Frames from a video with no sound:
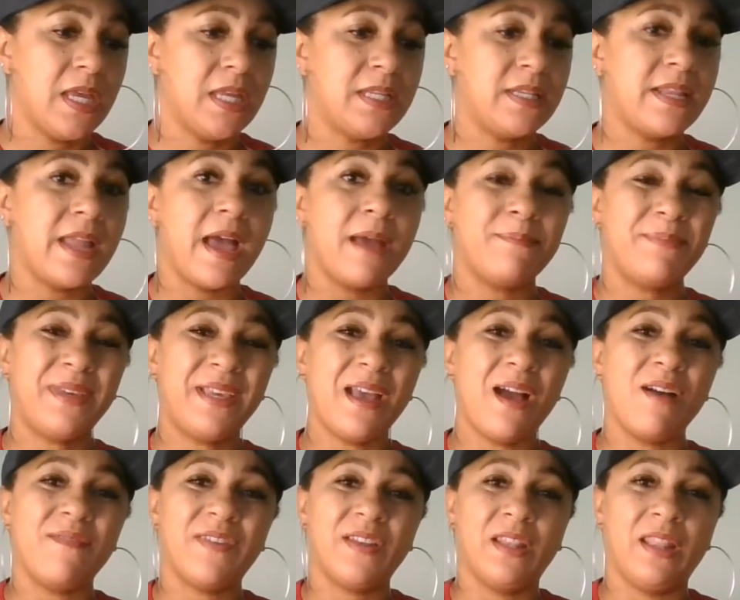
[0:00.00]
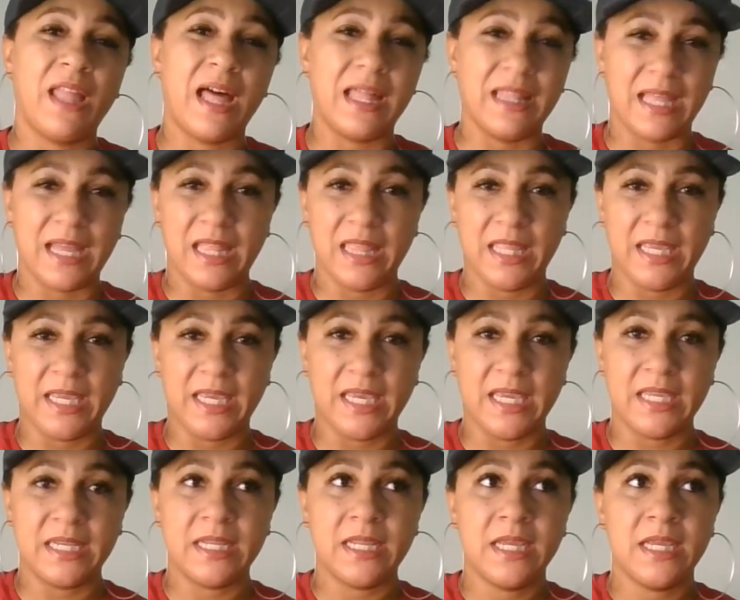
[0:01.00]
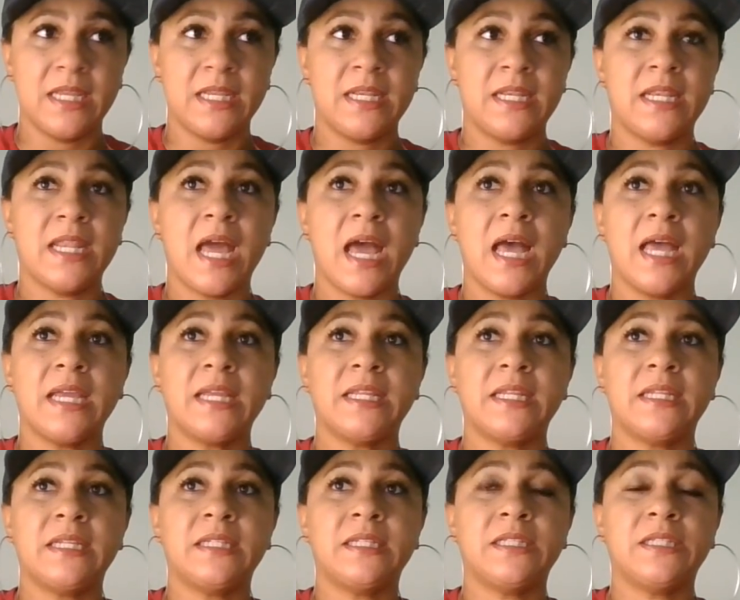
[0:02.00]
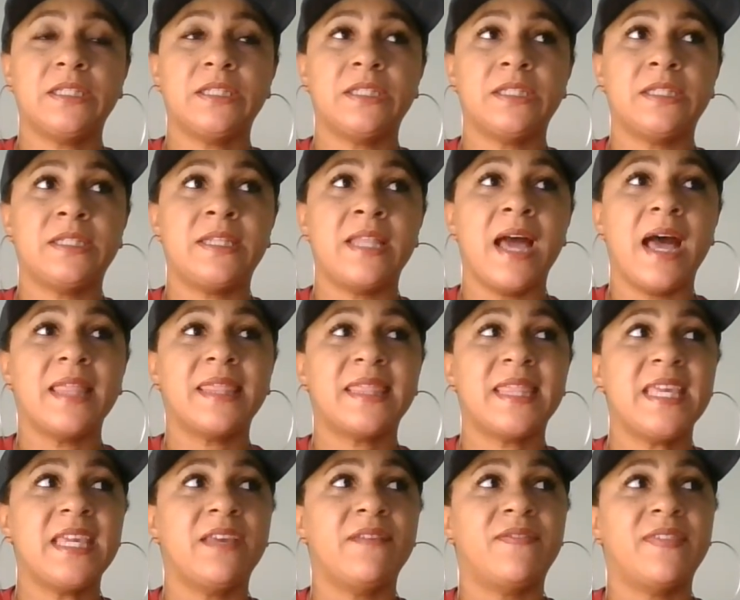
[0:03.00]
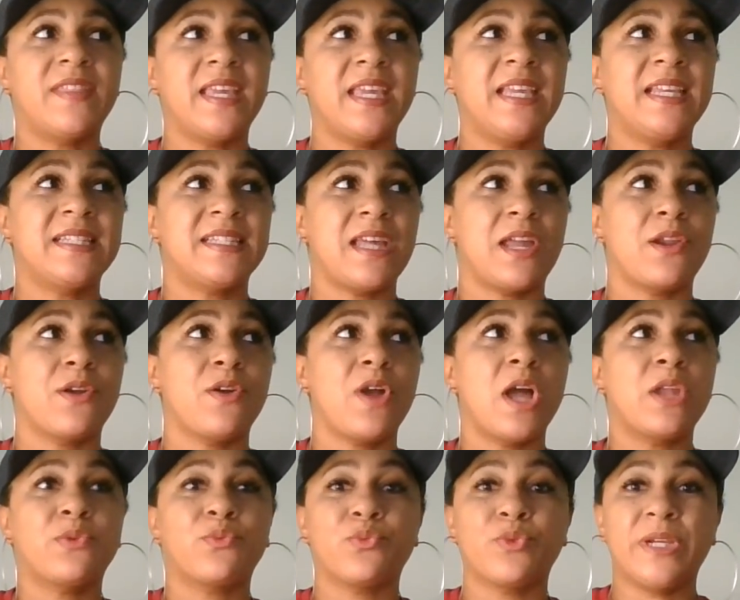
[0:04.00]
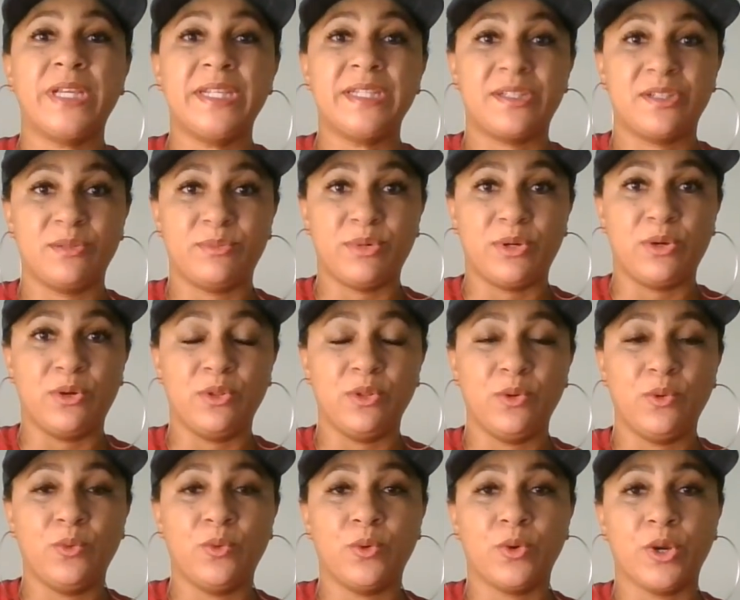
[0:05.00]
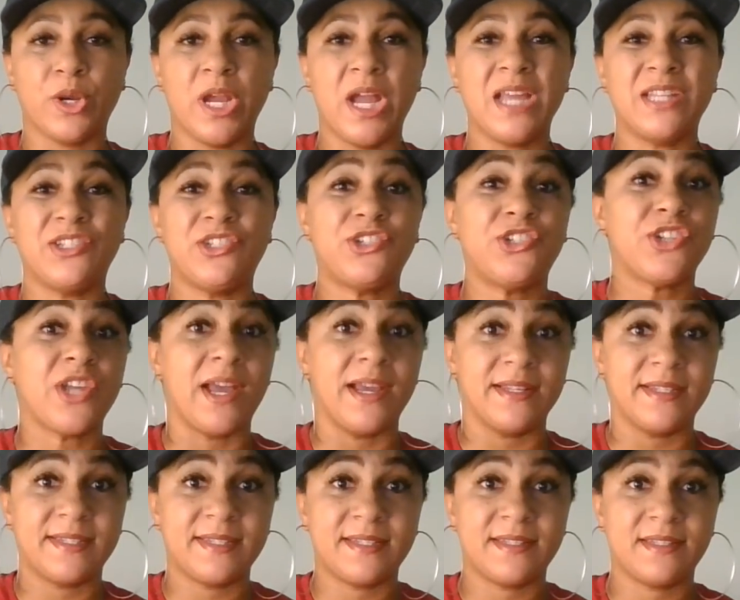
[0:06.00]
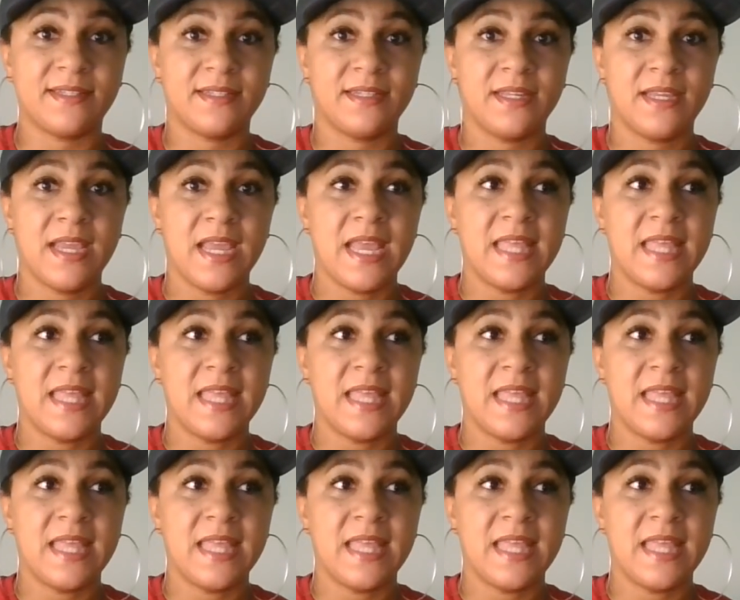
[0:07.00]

Not be off in la la land. Not not think of things that are unreasonable or unjust.